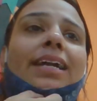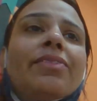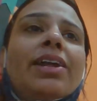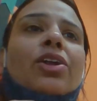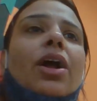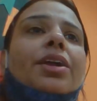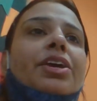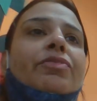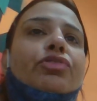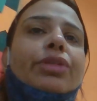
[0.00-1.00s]
will not
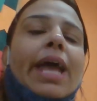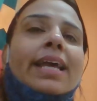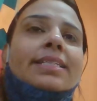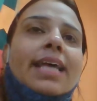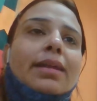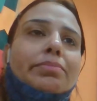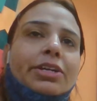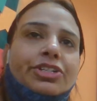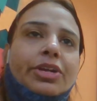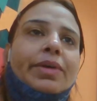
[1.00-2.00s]
give you the exact
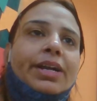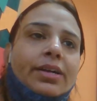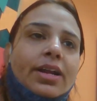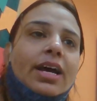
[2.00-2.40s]
measurement, na?